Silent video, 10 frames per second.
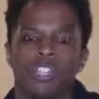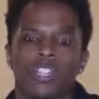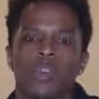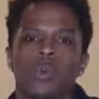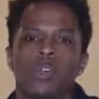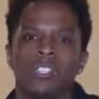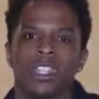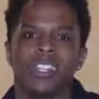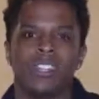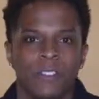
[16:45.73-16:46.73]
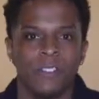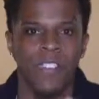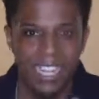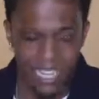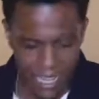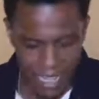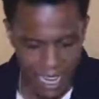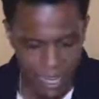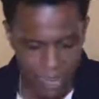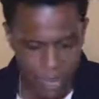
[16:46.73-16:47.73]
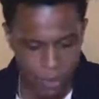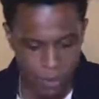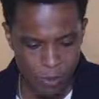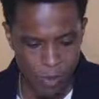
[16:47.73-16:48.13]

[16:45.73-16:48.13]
towards the divinity in you.